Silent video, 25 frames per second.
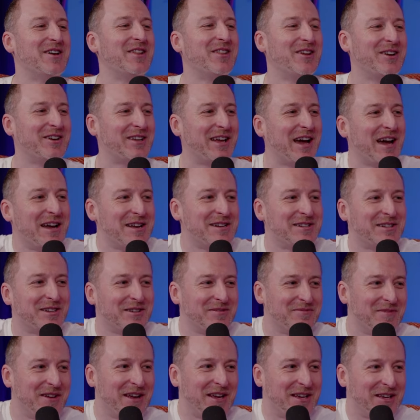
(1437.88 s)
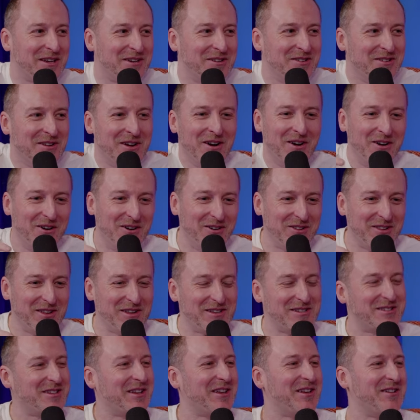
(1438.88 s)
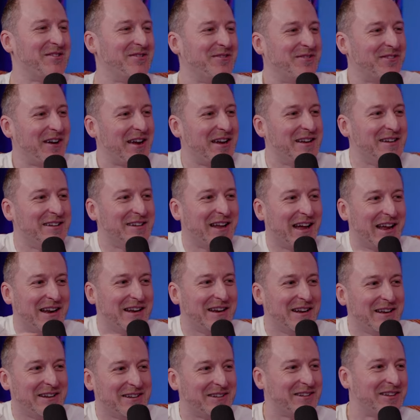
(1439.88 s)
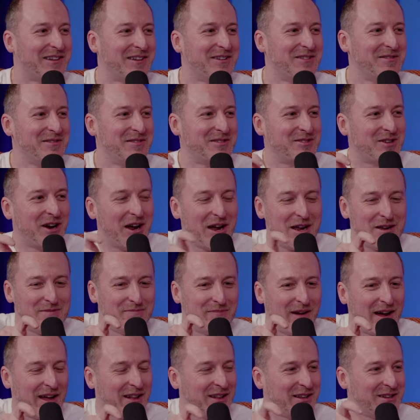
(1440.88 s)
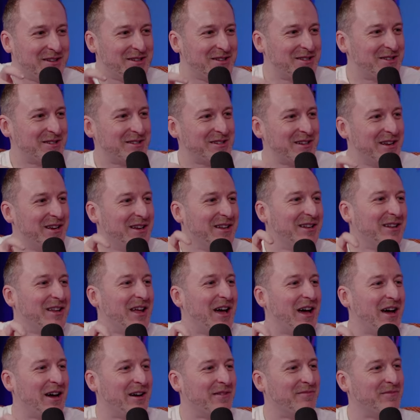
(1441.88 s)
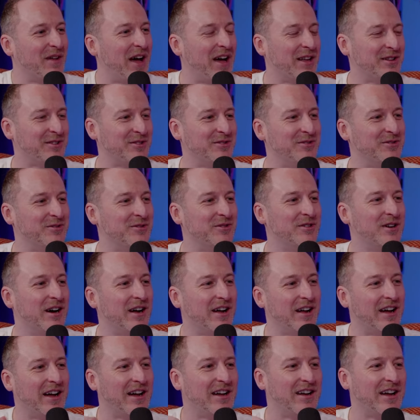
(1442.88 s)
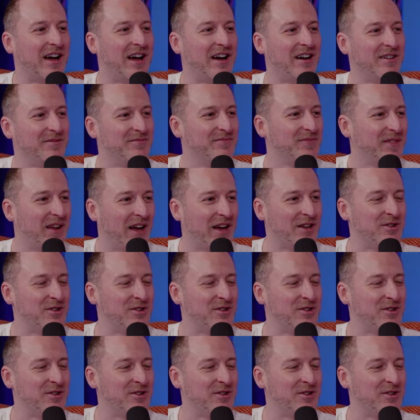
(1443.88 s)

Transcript: other guy's like making all this like fine dining, like try to balance like a, I don't know, a, a, a